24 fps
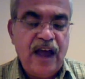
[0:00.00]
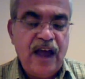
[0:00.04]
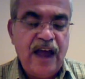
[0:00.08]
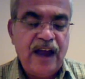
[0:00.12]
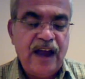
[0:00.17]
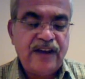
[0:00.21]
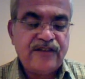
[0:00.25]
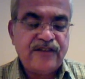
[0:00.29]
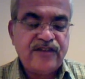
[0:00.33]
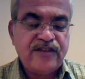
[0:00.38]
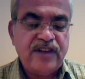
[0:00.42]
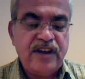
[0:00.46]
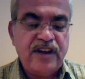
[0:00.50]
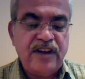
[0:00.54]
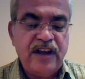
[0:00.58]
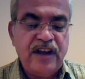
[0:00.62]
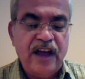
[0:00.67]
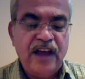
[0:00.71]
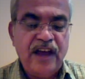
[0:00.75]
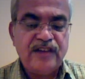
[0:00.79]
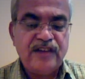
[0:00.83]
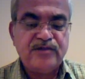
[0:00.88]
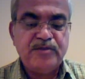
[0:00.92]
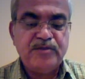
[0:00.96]
action
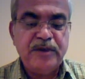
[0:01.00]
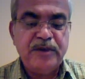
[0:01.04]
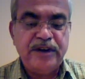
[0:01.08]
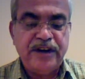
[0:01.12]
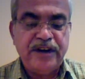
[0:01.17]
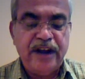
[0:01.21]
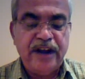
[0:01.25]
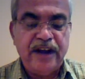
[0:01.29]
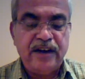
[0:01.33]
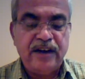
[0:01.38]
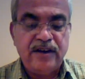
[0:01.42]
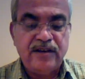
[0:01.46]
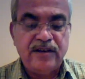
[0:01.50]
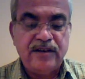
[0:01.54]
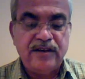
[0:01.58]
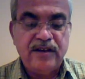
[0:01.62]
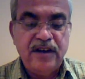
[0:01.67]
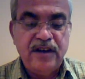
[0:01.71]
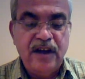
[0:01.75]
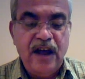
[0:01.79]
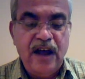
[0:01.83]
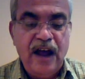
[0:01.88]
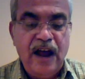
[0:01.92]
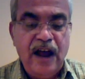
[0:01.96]
has been taken,
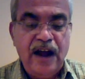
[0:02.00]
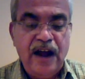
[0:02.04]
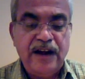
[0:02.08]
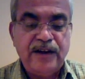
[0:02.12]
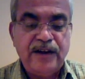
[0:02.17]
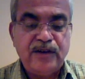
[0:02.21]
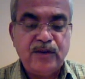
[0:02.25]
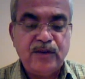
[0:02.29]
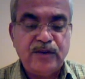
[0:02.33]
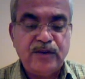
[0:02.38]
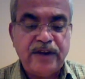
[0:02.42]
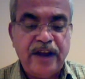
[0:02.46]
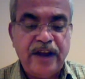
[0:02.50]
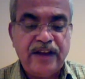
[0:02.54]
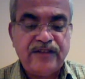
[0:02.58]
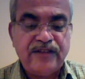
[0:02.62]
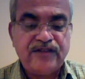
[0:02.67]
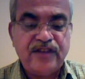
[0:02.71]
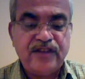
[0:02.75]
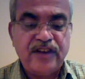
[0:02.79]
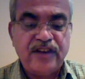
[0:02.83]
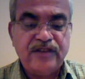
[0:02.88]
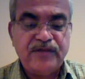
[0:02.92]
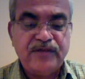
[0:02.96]
and to take
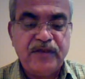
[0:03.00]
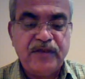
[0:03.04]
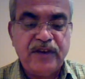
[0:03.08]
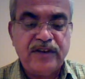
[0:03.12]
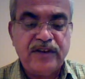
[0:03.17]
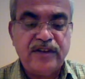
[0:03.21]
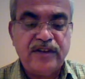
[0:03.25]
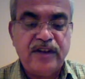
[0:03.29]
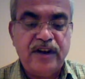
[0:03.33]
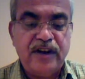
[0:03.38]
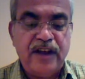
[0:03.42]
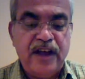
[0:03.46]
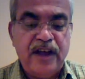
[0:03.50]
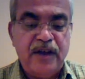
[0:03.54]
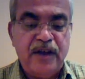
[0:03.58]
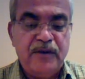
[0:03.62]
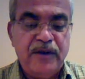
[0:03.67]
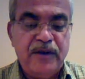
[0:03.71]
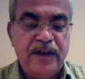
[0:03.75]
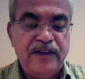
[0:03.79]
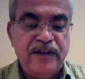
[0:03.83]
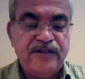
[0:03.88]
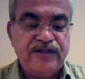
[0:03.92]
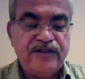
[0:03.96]
such further
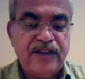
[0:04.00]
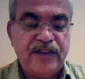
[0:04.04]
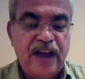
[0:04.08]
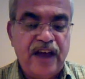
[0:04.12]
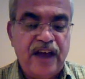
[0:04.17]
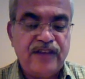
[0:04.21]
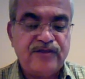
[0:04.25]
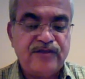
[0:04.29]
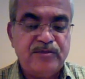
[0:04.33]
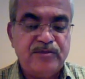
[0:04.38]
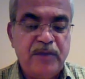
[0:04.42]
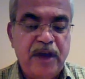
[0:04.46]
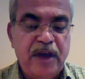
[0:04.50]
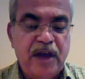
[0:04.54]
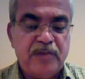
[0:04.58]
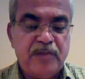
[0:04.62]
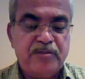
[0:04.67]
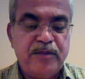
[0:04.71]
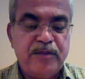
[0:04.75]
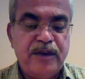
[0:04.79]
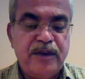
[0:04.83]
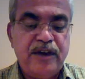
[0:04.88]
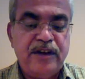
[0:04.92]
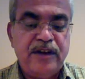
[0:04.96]
evidence as
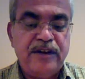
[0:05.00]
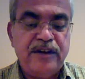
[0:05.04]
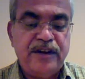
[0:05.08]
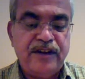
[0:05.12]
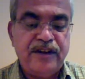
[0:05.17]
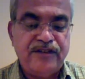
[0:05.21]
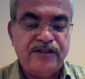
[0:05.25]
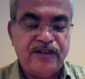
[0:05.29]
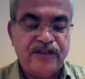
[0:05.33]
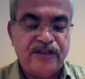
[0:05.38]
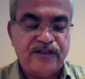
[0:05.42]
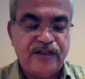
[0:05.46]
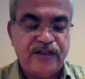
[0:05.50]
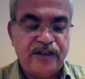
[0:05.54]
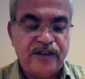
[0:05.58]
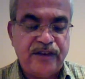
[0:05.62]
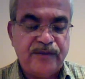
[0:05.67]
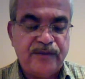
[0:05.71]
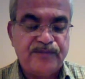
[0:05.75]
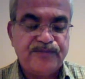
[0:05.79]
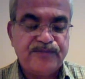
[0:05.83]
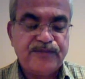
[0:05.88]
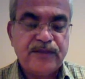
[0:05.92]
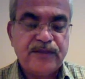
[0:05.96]
may appear
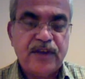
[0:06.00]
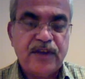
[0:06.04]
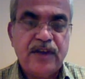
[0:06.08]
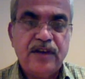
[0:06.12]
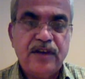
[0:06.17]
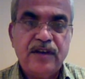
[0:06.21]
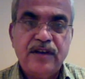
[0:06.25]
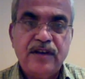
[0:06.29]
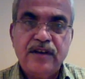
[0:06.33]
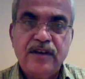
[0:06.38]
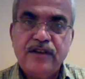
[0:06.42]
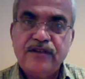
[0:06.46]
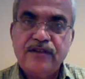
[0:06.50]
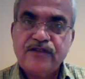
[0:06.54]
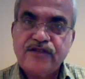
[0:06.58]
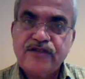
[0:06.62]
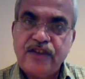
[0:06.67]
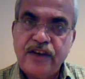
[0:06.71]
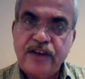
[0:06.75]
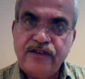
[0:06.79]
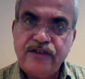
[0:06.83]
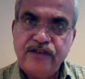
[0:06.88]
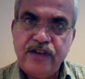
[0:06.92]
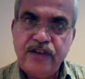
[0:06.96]
necessary.
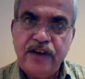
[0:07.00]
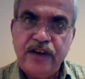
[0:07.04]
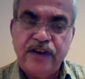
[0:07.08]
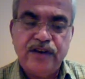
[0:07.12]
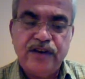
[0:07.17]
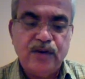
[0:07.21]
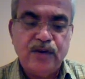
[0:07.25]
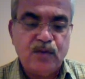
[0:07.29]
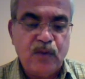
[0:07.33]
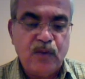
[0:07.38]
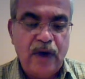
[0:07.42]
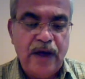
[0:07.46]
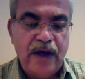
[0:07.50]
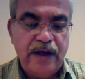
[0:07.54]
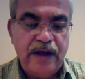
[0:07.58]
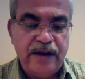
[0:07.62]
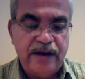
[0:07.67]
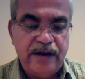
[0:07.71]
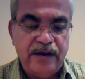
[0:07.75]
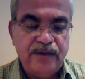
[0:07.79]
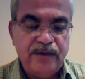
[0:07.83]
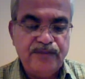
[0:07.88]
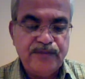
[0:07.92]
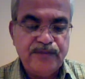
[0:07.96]
Such
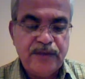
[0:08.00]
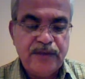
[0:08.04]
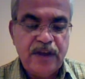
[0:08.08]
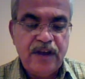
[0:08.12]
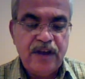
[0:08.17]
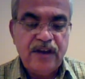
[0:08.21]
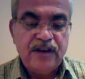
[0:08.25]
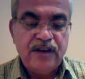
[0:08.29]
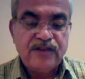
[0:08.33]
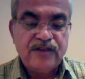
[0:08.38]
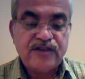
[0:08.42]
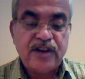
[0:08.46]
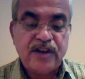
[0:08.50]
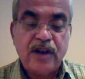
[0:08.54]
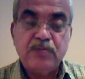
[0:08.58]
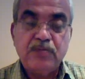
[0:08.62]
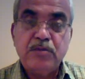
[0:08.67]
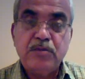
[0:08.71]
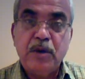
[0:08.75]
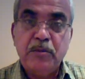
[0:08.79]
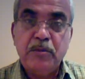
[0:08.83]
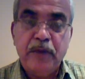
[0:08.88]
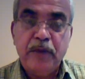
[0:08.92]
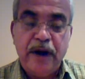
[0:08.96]
inquiry
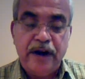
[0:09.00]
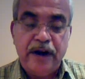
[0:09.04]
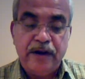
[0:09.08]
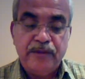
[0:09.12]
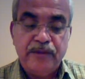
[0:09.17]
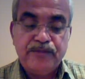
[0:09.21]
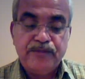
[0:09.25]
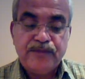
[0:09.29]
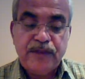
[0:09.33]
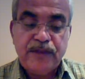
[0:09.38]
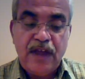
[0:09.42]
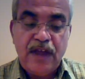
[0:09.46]
shall be made